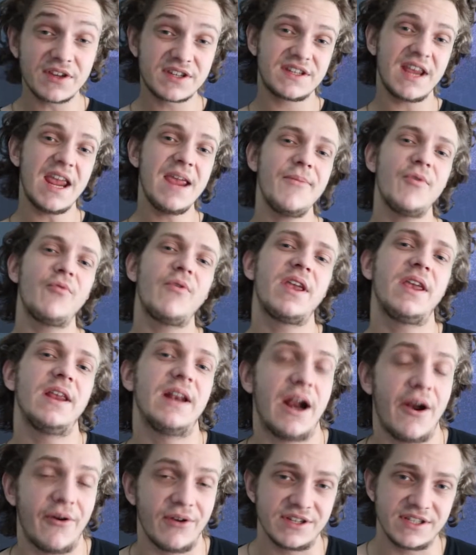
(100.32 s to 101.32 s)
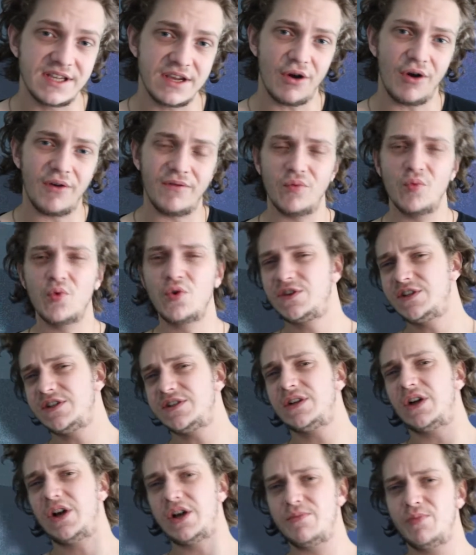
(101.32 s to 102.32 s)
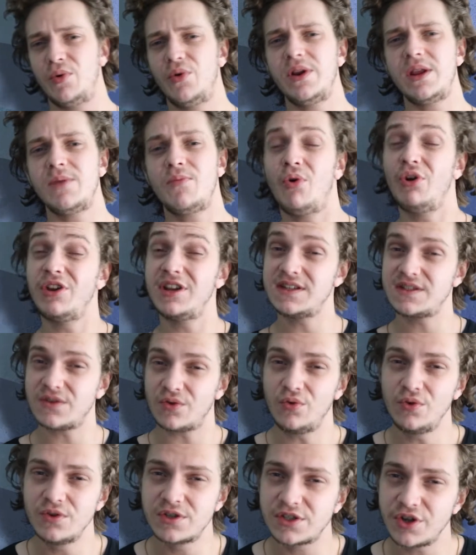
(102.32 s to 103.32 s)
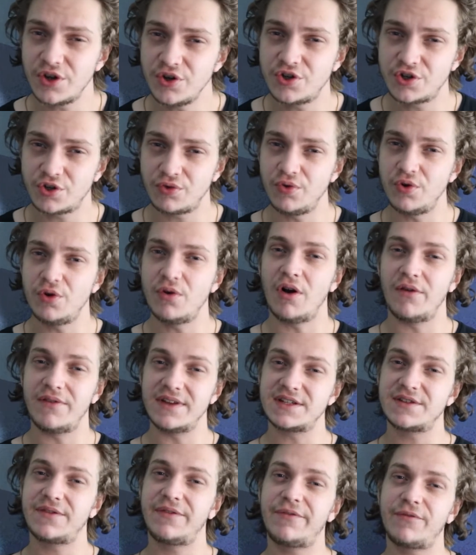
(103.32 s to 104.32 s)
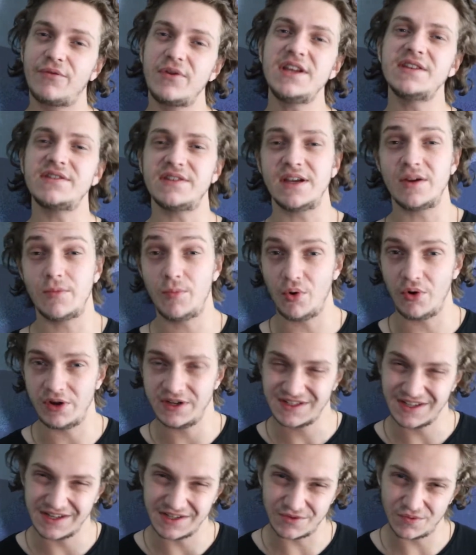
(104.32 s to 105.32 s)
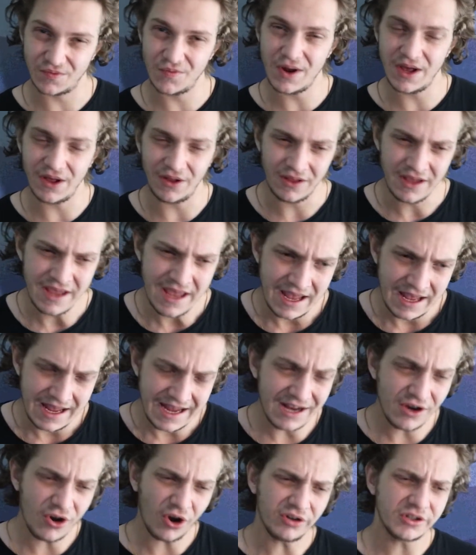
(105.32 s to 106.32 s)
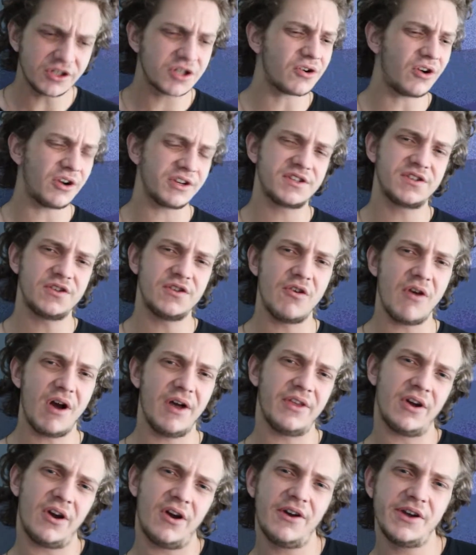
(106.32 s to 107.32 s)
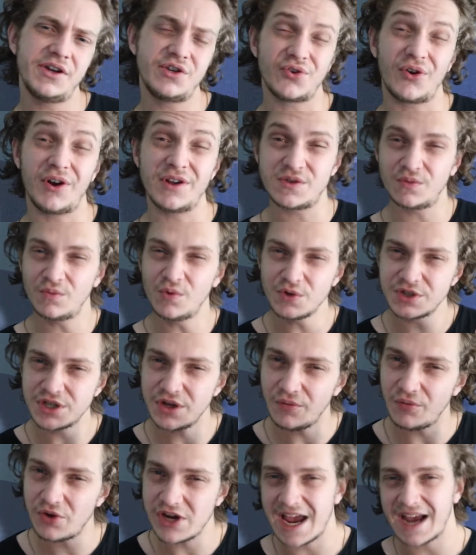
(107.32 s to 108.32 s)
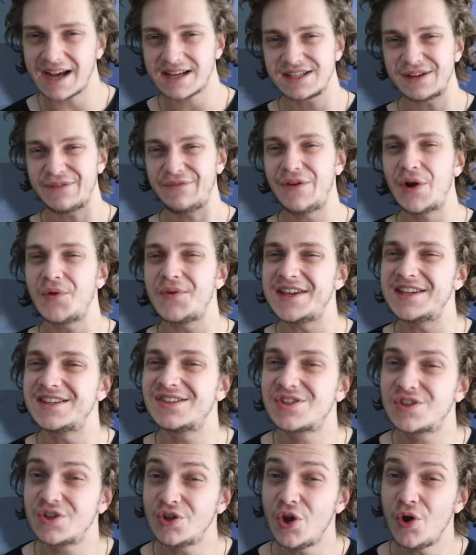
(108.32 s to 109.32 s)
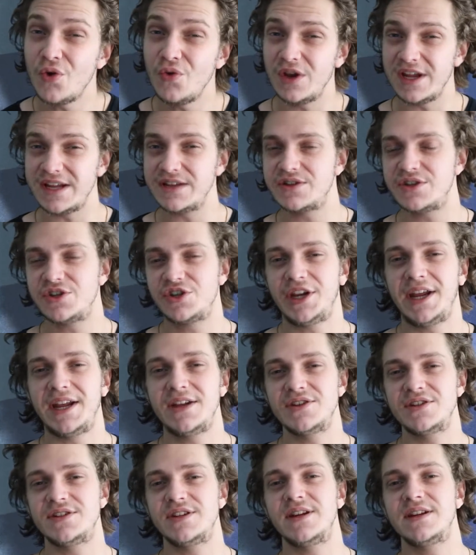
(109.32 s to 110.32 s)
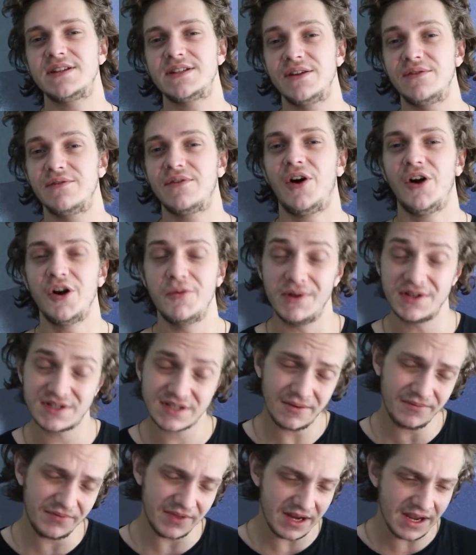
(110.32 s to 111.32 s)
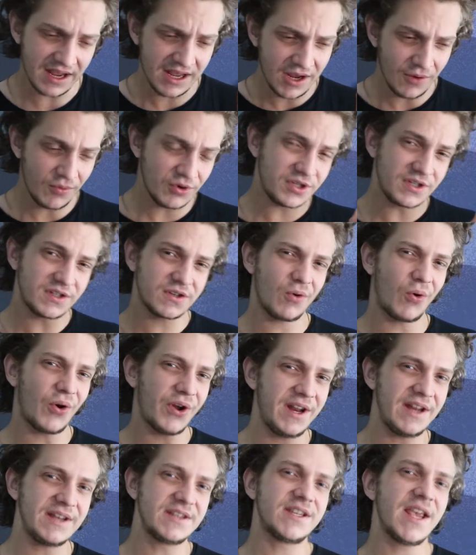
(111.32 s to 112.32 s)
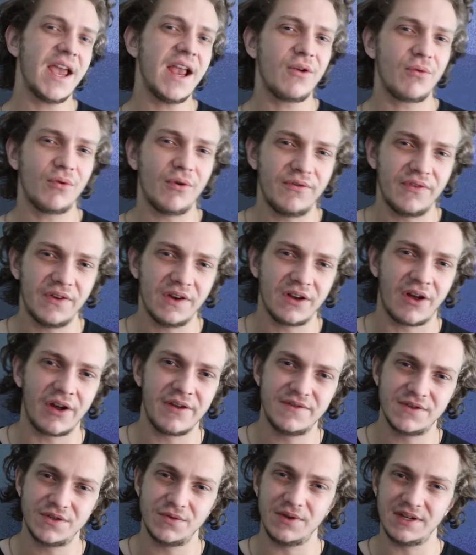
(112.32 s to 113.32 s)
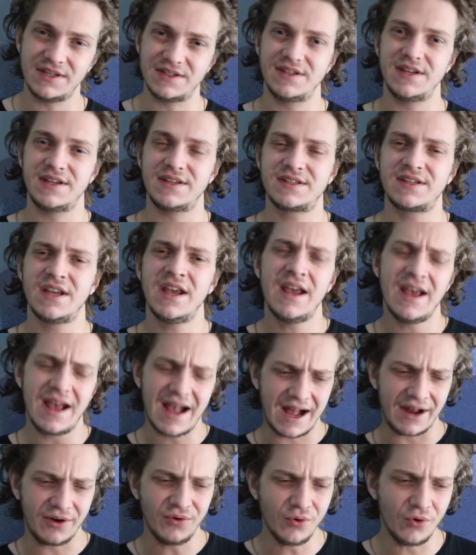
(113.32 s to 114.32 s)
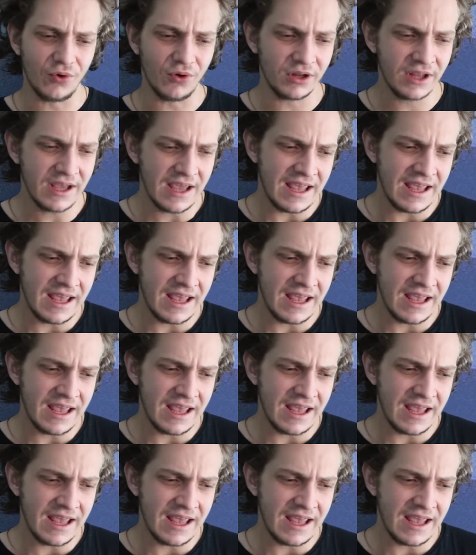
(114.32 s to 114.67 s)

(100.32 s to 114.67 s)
The same irregularity of water's high boiling point is also true of its freezing point as well. In contrast to other hydrides, water reacts very slowly to changes in its environment, something which is quite integral for life to exist at all.